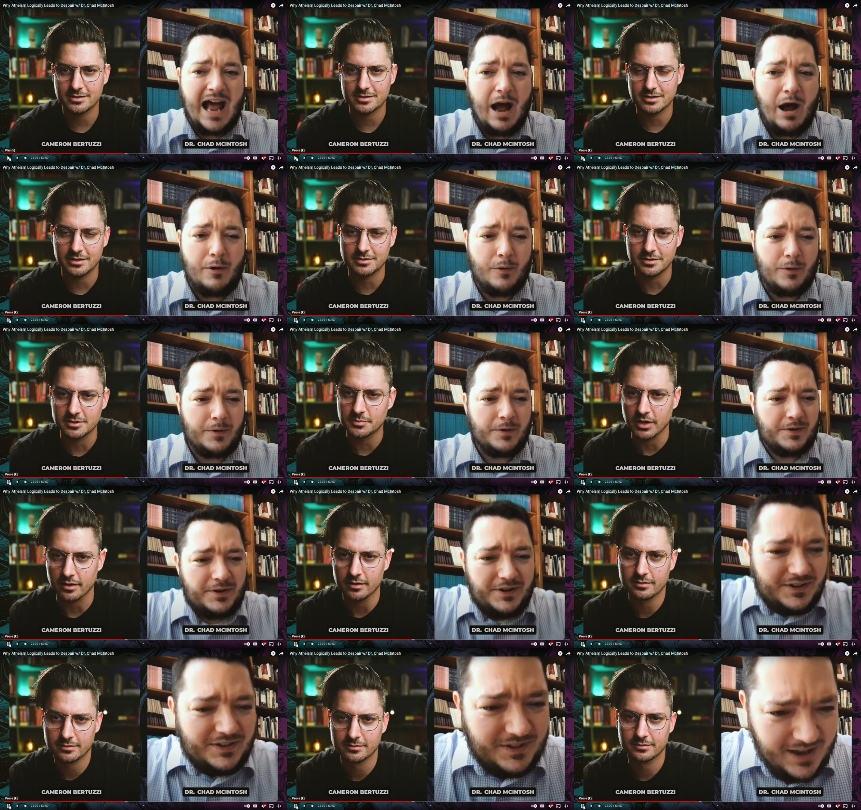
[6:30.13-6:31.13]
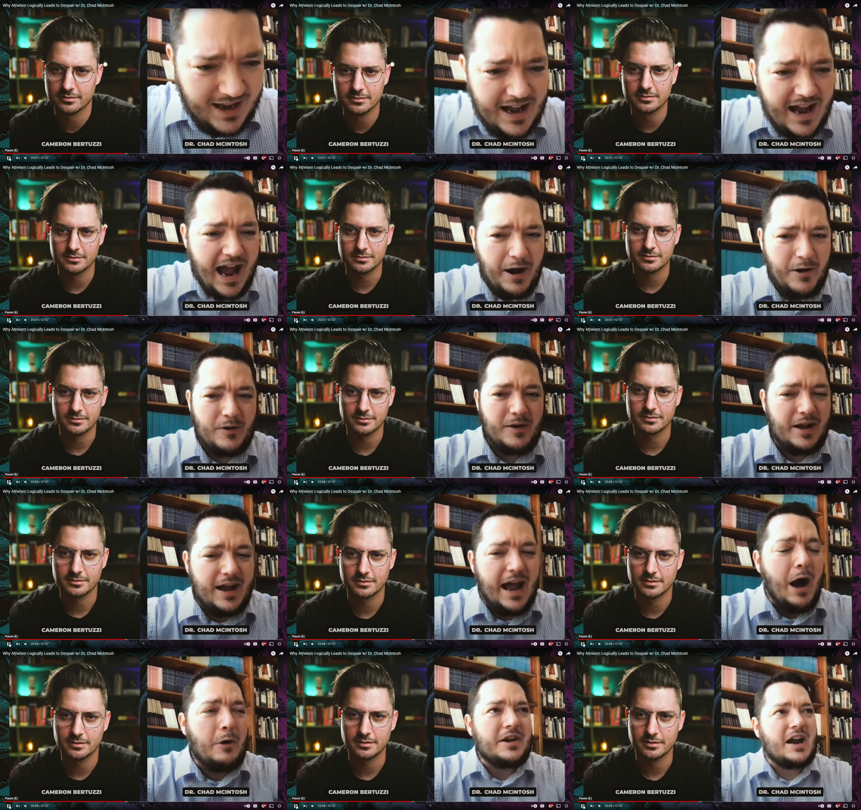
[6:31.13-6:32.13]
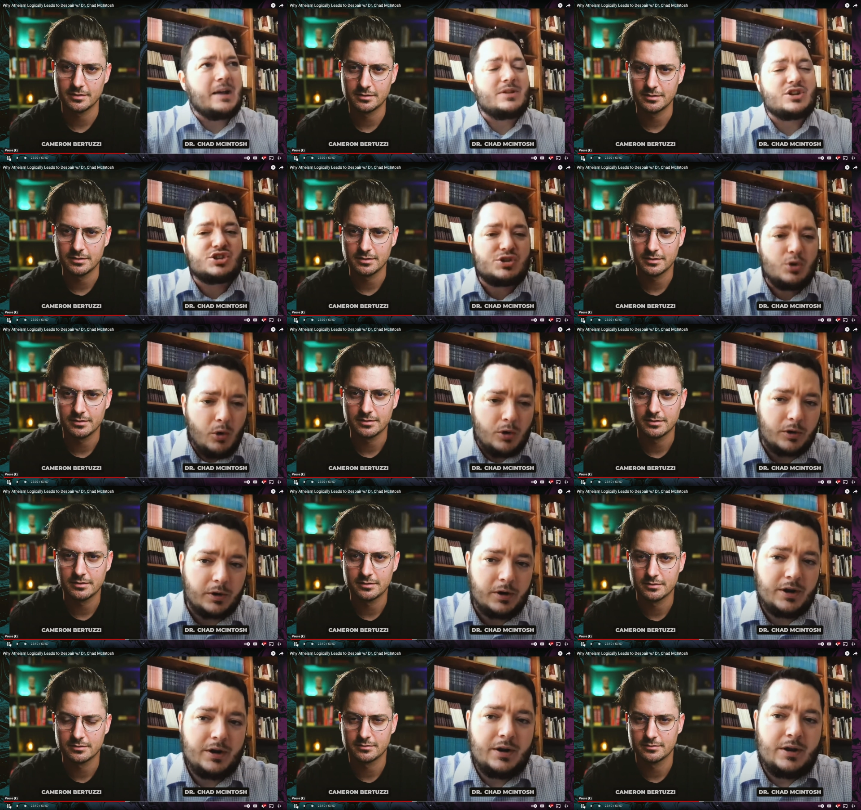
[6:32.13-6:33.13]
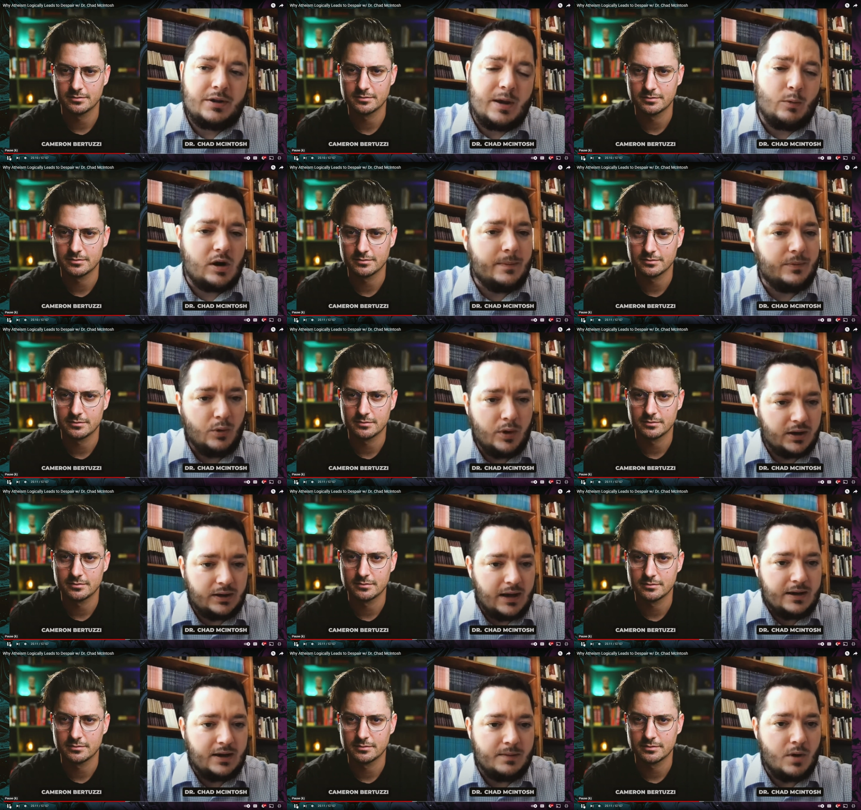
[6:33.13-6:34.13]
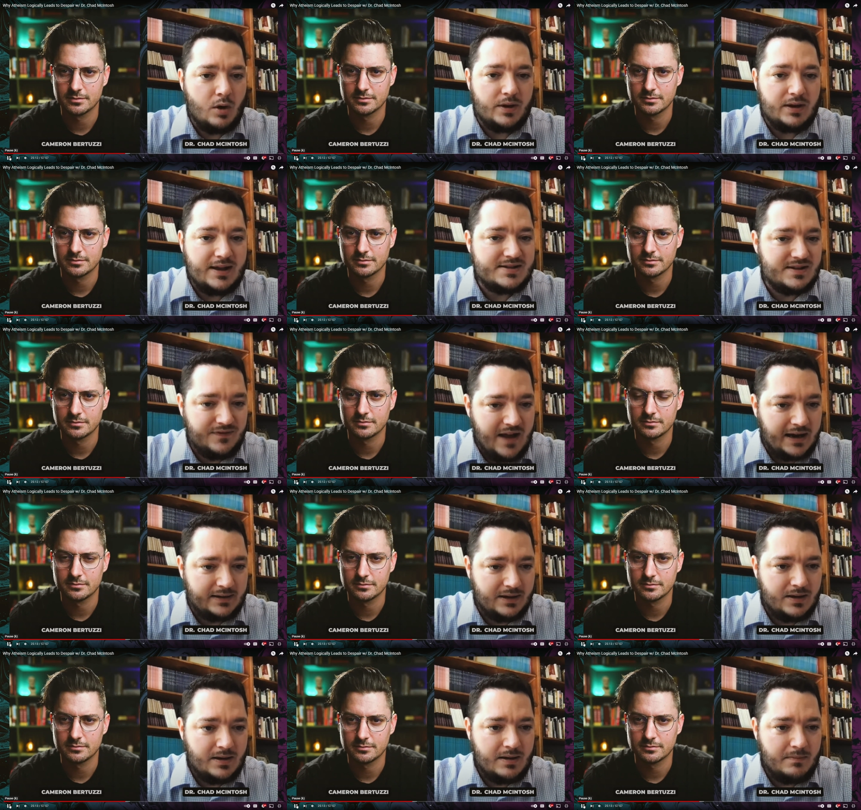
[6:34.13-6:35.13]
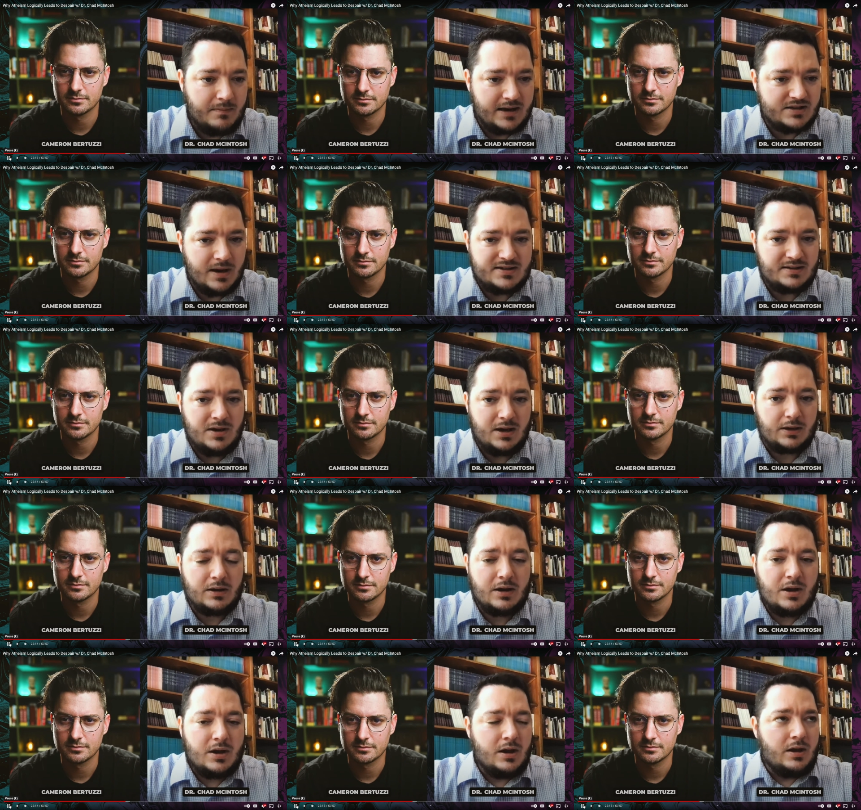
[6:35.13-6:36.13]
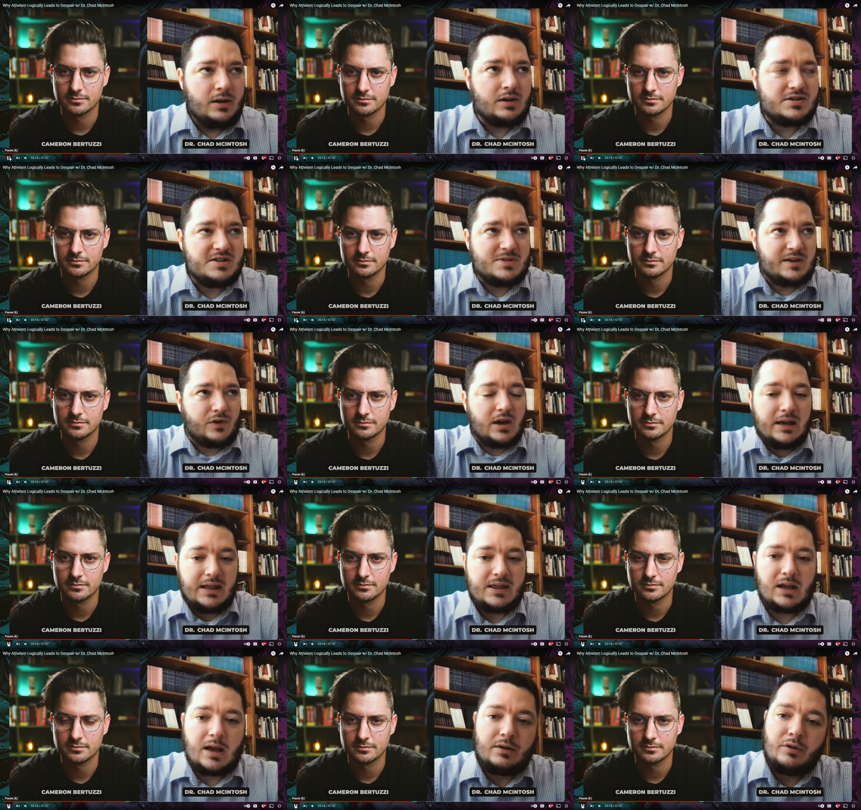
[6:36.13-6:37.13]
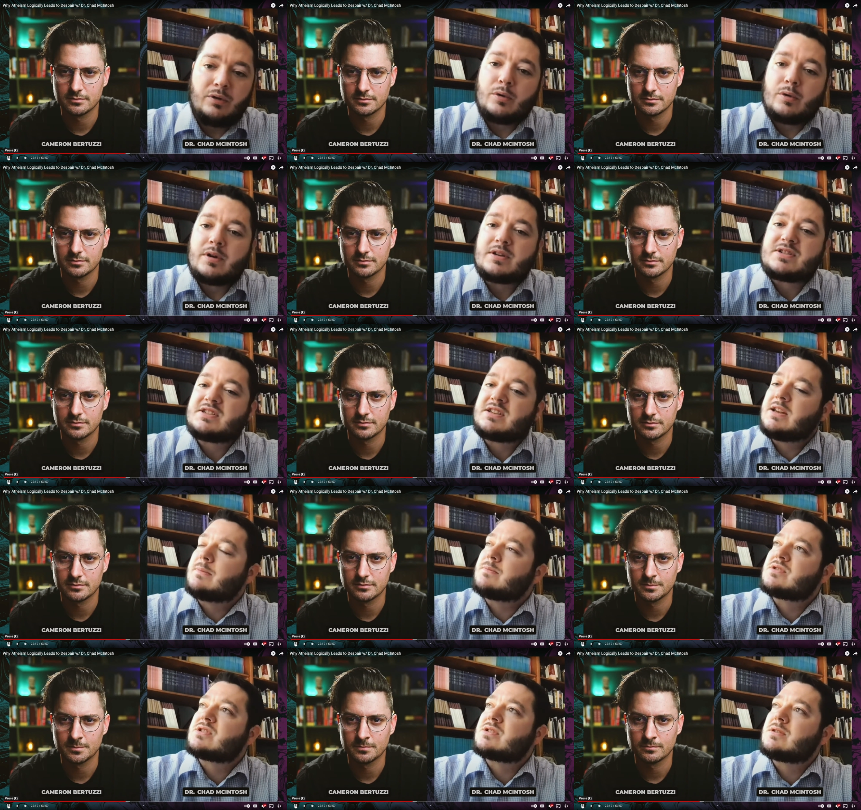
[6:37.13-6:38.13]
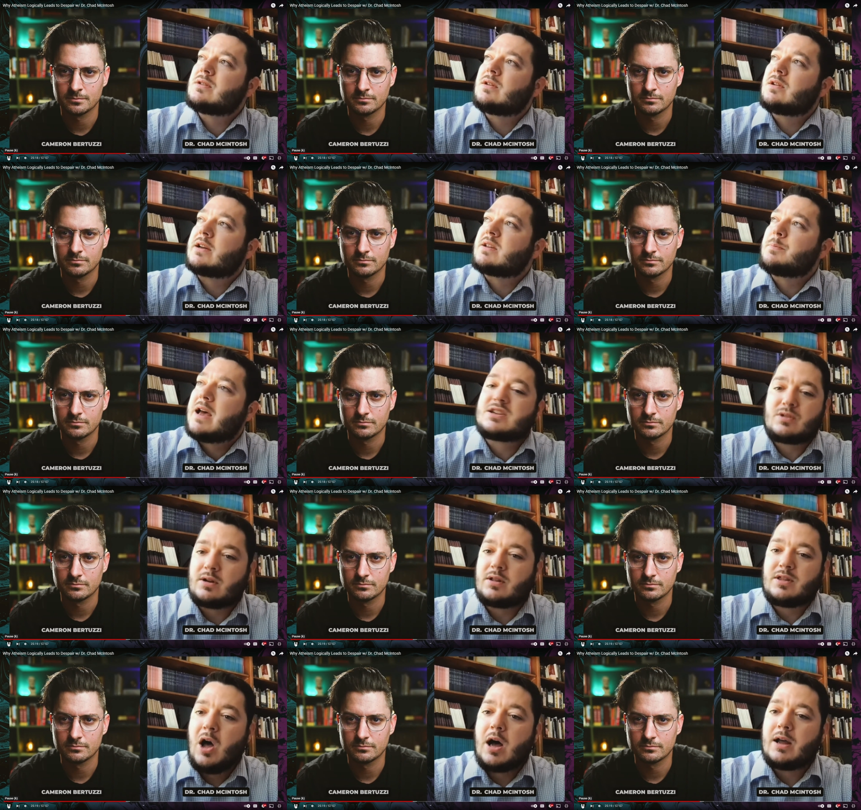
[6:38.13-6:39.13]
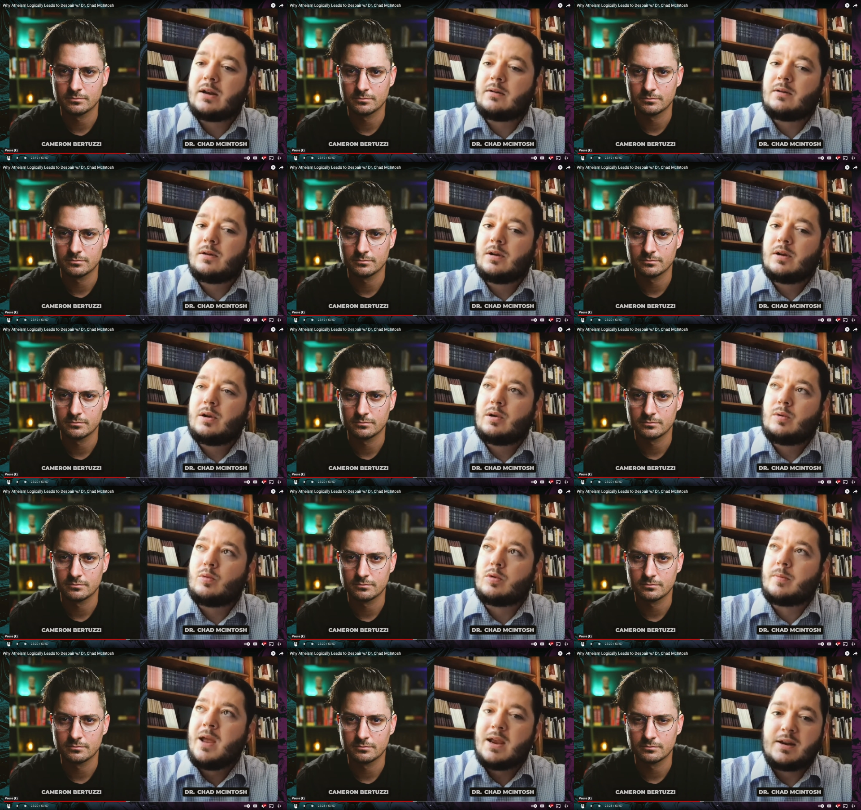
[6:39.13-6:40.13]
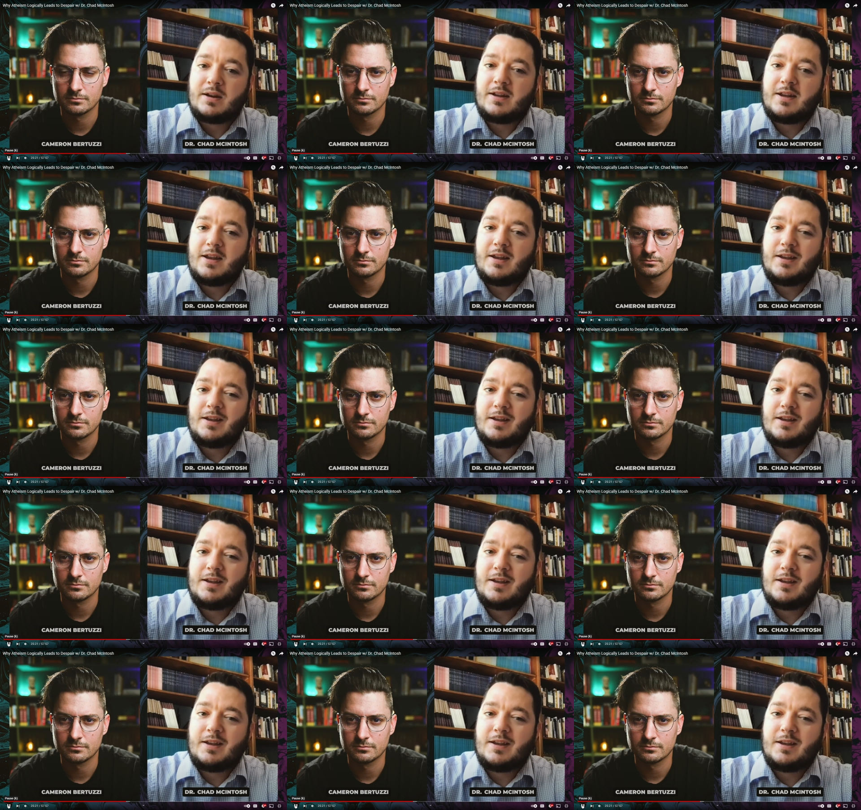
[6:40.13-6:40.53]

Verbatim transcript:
Speaker 1: Does this lead to despair?
Speaker 2: Yeah. How how can I be sure that what I'm doing at any moment is in fact maximizing meaning? Because it seems like for anything I do, it seems like the pestering thought would remain.